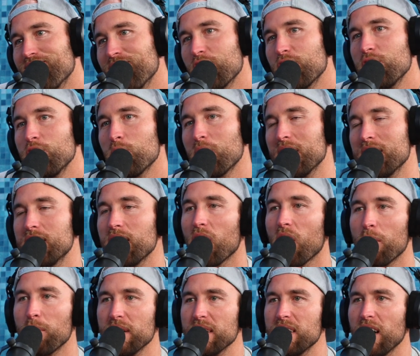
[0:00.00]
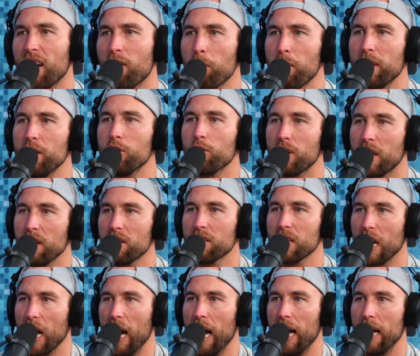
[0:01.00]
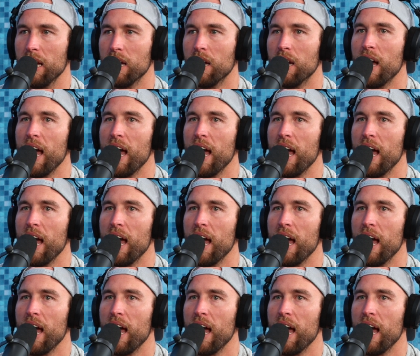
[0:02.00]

If you can do what I say, or I'm going to tell everybody you killed a guy.